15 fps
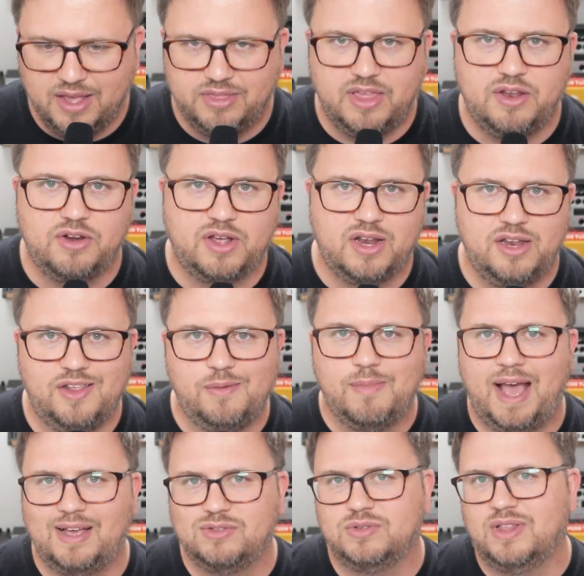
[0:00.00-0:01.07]
Then you're going to need
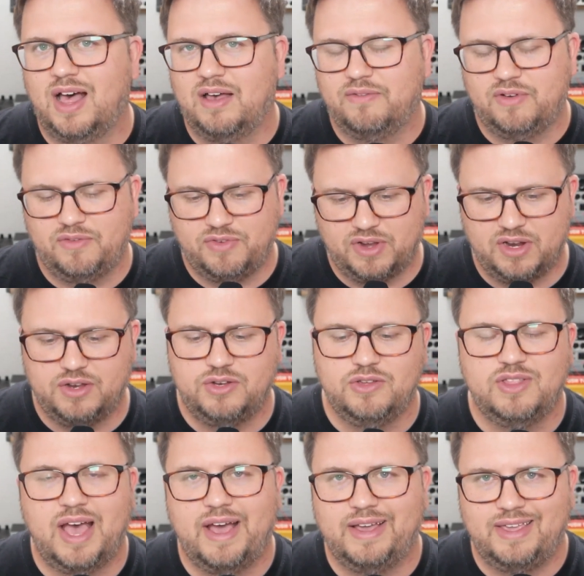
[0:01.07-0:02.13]
Max Live, and if you're going to do
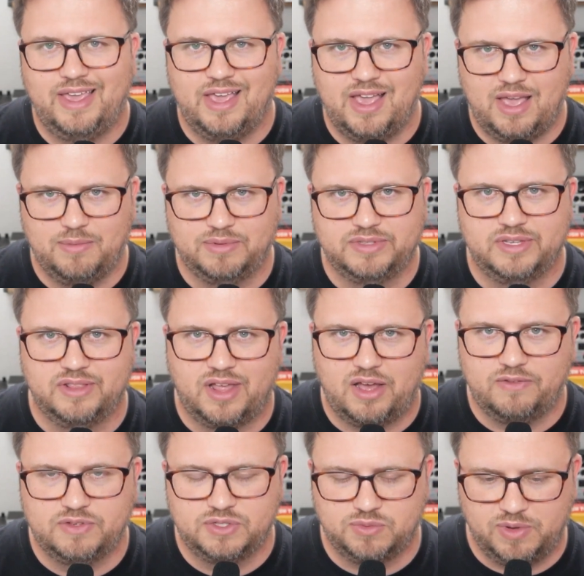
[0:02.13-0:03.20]
that, get Ableton
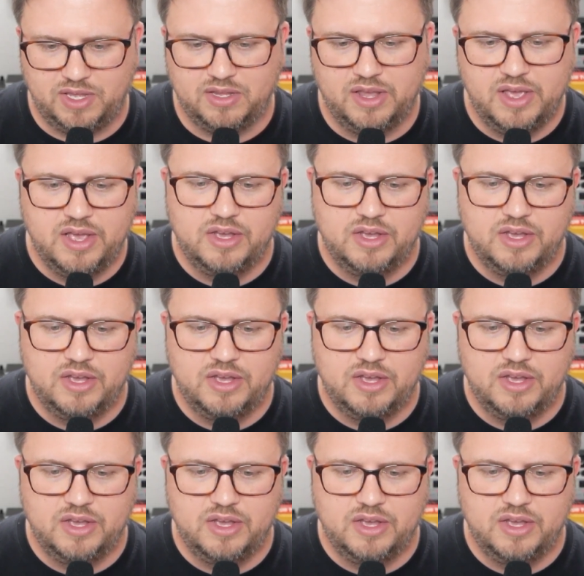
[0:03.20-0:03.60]
Live Suite.